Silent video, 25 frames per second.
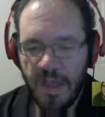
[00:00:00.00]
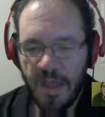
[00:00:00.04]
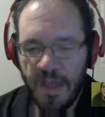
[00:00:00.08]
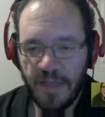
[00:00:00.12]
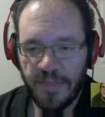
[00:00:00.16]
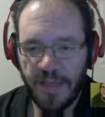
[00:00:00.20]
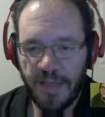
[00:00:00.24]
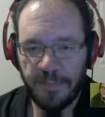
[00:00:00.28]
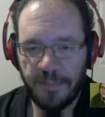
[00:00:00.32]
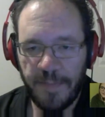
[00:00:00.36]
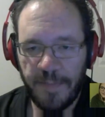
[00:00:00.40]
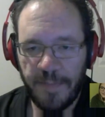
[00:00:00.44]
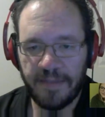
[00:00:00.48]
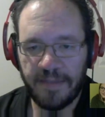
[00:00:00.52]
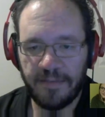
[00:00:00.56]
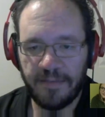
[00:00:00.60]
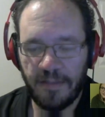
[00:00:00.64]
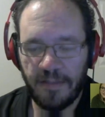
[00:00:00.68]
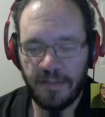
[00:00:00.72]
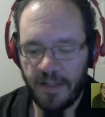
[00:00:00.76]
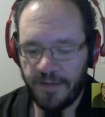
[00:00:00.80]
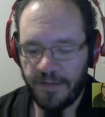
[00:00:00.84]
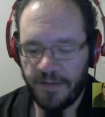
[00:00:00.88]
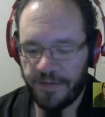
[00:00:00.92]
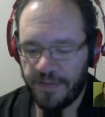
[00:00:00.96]
That makes
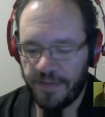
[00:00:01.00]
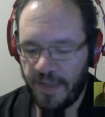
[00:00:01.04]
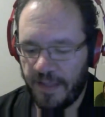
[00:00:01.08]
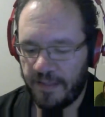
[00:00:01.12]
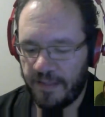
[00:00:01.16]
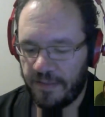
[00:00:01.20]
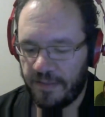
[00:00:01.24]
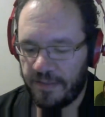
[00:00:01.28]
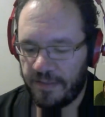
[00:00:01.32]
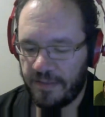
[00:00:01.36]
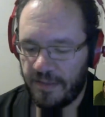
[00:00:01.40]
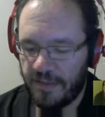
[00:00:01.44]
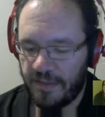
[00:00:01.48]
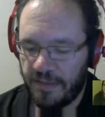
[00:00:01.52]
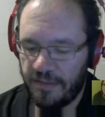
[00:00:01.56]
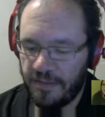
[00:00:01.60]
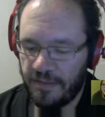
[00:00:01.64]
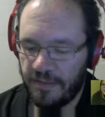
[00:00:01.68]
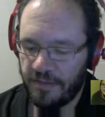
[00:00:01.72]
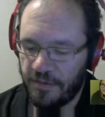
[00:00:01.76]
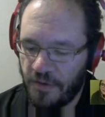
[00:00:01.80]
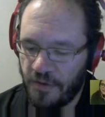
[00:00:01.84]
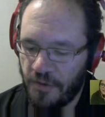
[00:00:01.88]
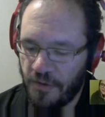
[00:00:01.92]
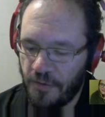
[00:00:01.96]
a lot of sense.
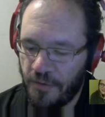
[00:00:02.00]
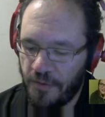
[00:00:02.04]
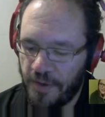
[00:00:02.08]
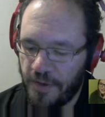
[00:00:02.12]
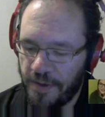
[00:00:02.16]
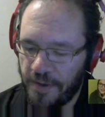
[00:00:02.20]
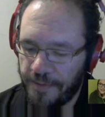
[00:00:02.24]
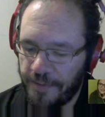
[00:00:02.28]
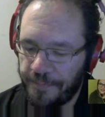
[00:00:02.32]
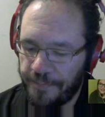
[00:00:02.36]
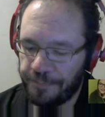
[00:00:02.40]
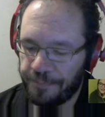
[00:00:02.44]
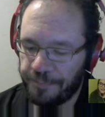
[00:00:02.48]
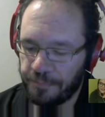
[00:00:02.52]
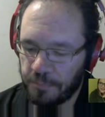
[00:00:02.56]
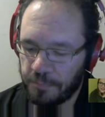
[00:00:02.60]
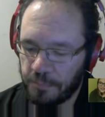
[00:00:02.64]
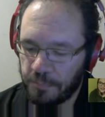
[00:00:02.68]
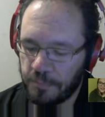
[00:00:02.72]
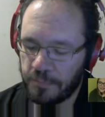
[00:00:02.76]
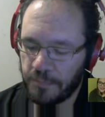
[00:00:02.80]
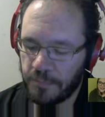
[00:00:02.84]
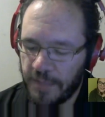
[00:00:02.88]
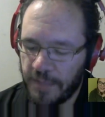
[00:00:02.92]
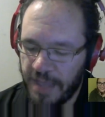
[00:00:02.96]
And so,
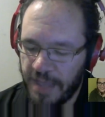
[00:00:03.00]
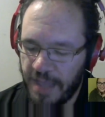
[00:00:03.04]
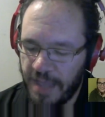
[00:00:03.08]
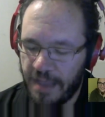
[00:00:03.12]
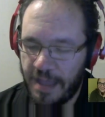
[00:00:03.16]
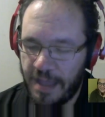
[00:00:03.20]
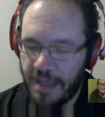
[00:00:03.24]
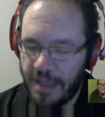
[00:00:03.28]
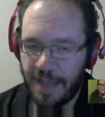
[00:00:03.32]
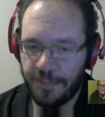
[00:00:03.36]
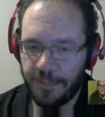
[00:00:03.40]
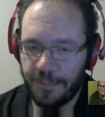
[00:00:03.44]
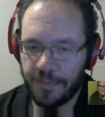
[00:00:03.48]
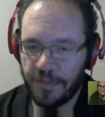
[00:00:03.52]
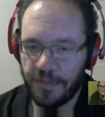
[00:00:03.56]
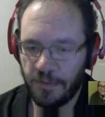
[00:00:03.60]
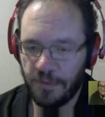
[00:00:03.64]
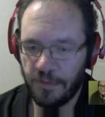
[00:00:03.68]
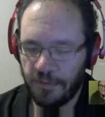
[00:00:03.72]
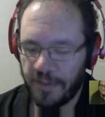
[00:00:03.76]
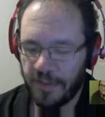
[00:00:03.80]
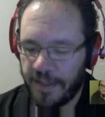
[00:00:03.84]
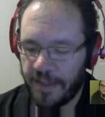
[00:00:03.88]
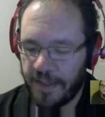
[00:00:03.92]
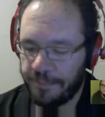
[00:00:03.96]
yeah,
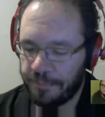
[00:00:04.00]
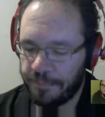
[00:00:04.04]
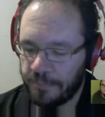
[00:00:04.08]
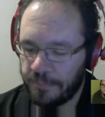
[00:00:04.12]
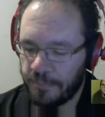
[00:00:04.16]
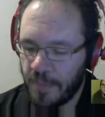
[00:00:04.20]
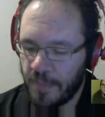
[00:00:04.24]
absolutely.